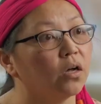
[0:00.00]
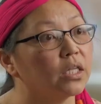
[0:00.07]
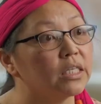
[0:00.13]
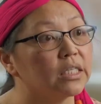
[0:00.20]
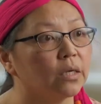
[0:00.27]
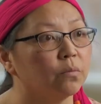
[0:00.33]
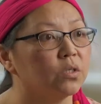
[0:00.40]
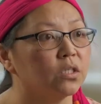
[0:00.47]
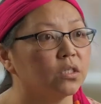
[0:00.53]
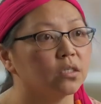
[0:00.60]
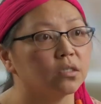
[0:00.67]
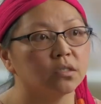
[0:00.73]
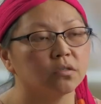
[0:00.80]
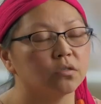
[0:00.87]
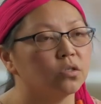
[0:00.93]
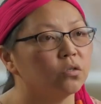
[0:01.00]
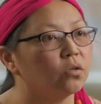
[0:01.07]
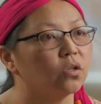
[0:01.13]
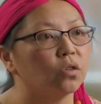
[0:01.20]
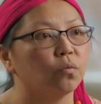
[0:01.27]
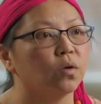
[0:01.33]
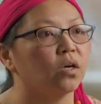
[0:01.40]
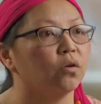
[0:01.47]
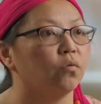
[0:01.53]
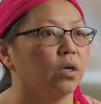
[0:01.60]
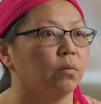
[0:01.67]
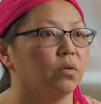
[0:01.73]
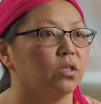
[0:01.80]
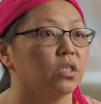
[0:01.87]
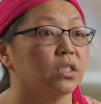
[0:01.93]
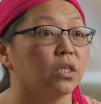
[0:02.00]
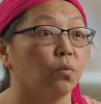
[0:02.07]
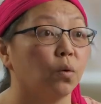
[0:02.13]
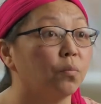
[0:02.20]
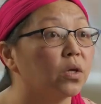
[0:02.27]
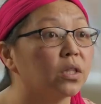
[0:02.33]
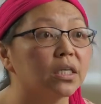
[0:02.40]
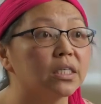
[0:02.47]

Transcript: all these images, 200 to 300 images, and we put